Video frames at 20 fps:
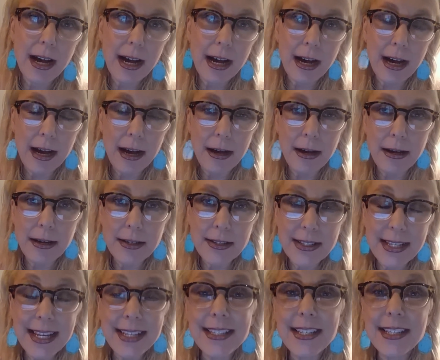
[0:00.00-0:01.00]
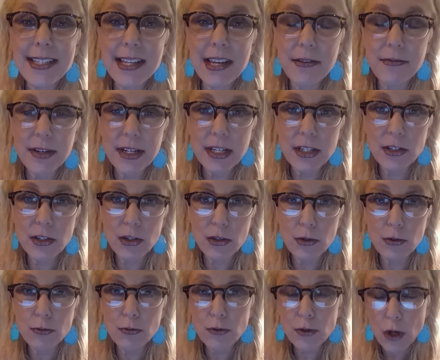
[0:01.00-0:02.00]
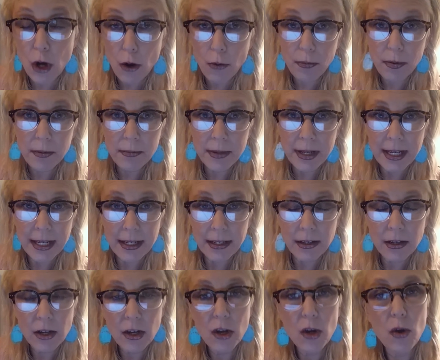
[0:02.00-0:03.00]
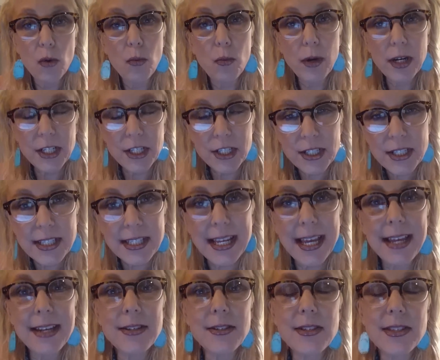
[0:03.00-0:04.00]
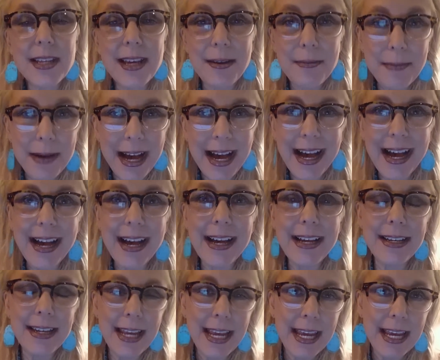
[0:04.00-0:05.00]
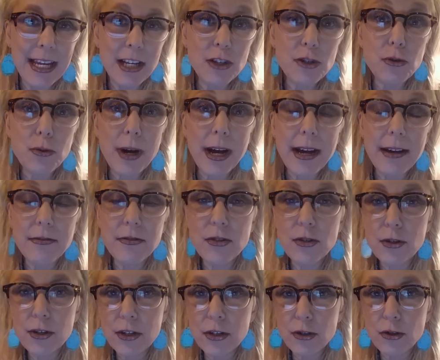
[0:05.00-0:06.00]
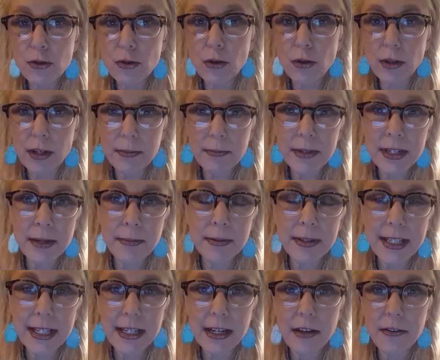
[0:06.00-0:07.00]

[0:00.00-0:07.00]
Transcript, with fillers: uh, sensitivity to dopamine, which sends them on a drive to control and manipulate